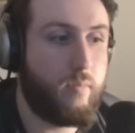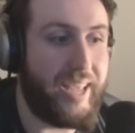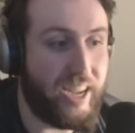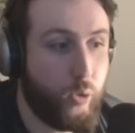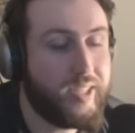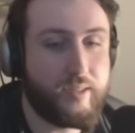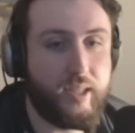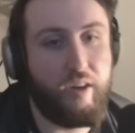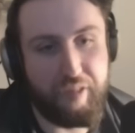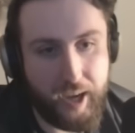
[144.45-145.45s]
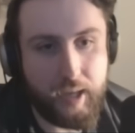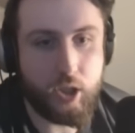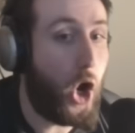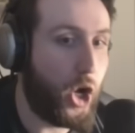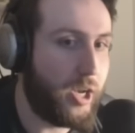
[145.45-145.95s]
increase the effect,
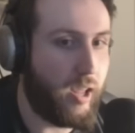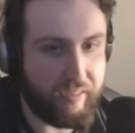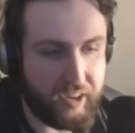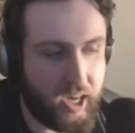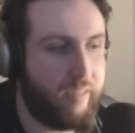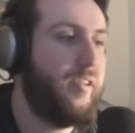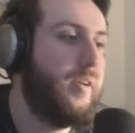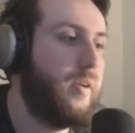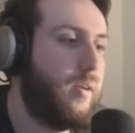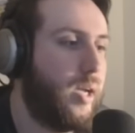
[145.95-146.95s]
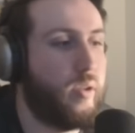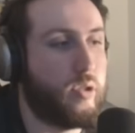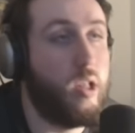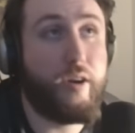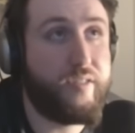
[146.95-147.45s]
unlike Fav. And
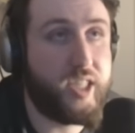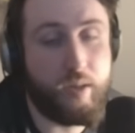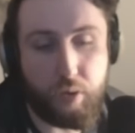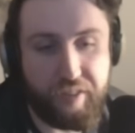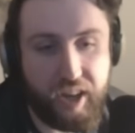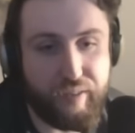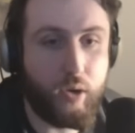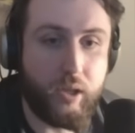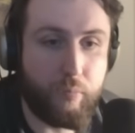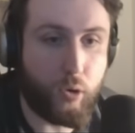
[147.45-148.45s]
there's a lot of teams where Fav can only